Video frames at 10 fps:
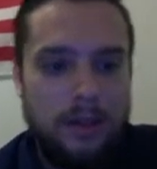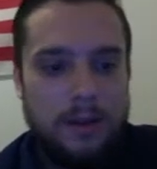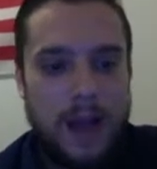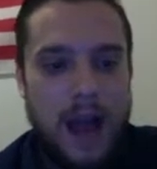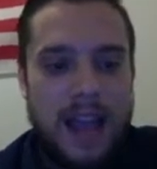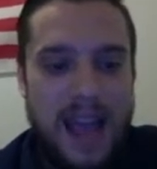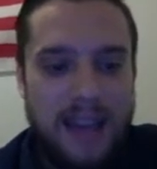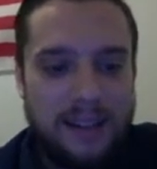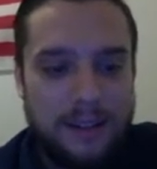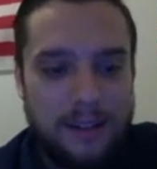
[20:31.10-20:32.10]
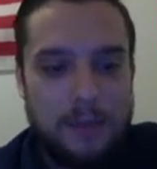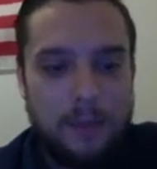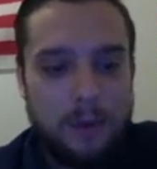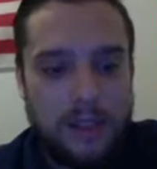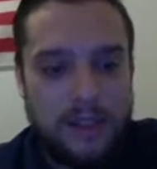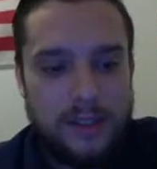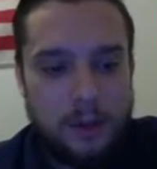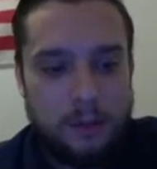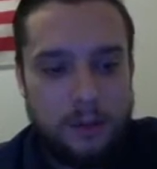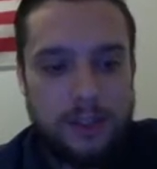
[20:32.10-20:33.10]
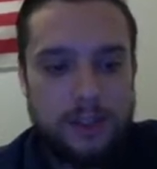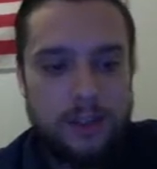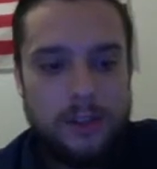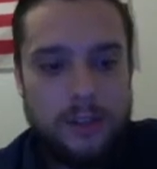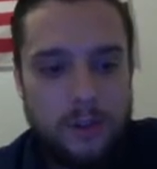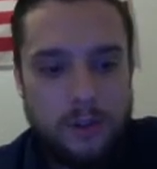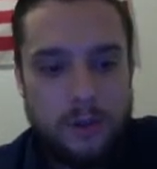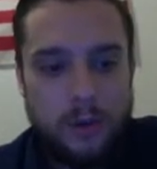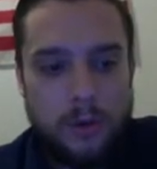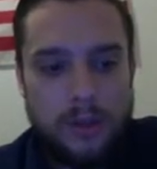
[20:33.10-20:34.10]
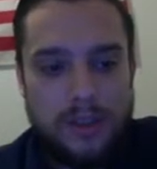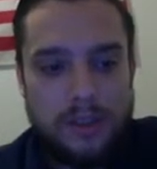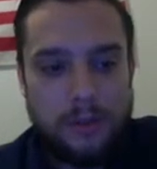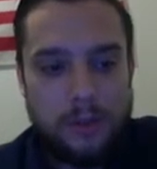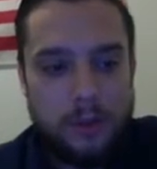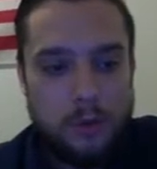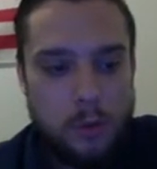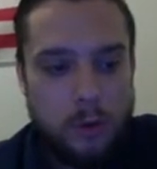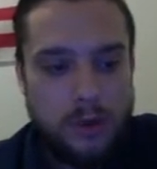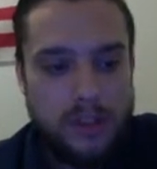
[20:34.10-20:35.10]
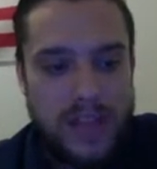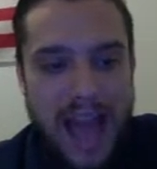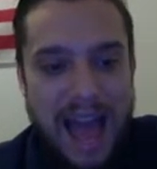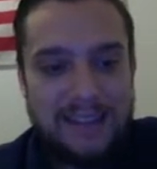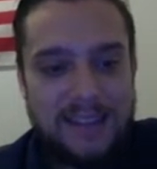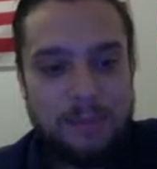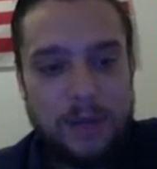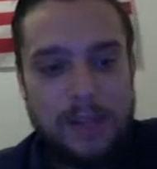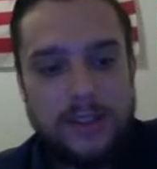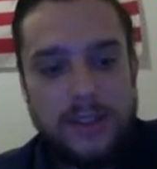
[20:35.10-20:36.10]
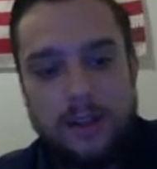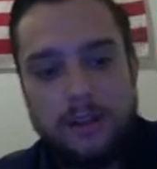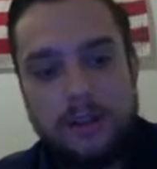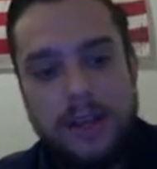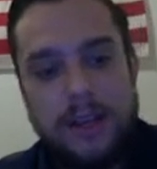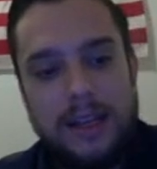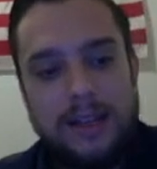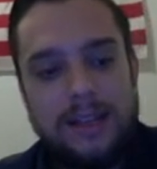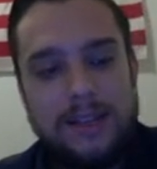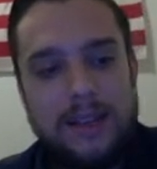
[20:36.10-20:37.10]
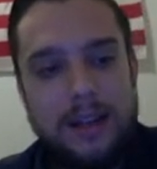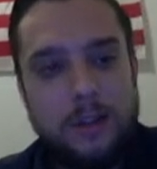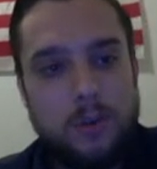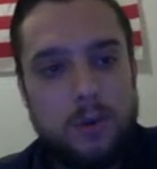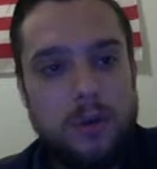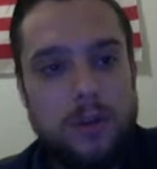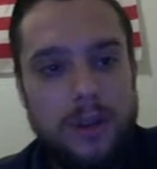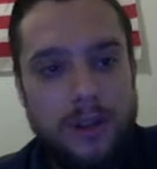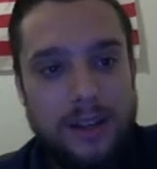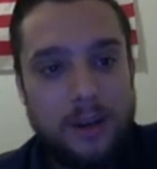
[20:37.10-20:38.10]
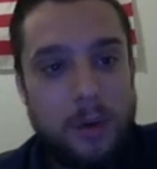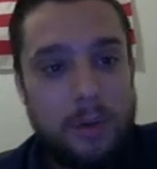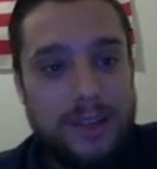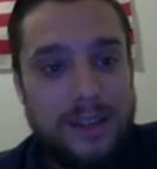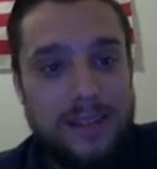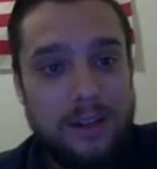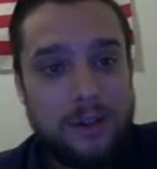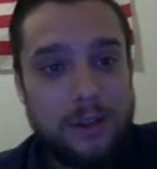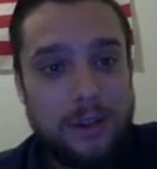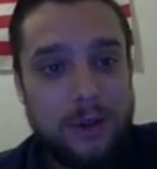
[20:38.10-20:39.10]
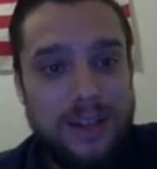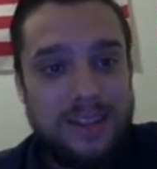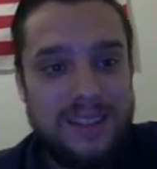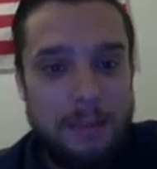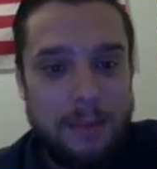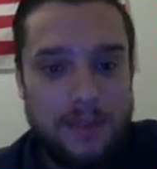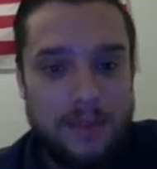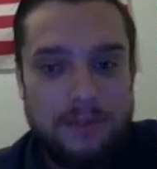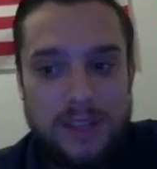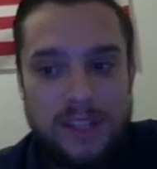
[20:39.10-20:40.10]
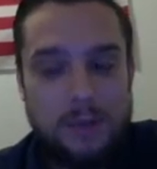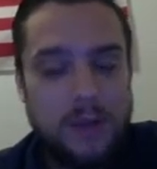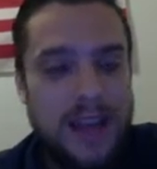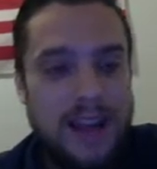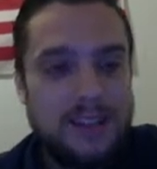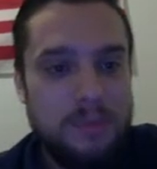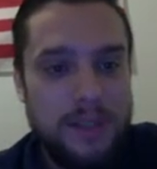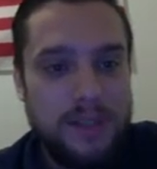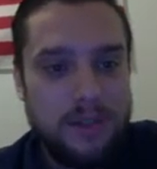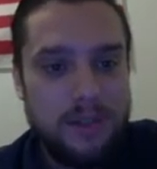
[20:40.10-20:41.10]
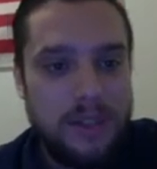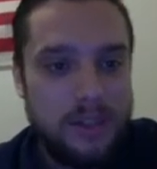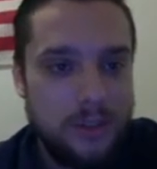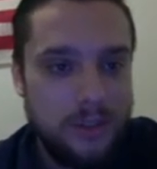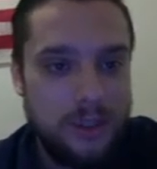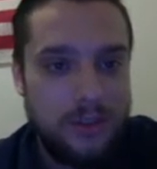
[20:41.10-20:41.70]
I added a couple links over here to different tools. Adspresso is a tool, like a website that'll show you examples of Facebook ads based on your industry.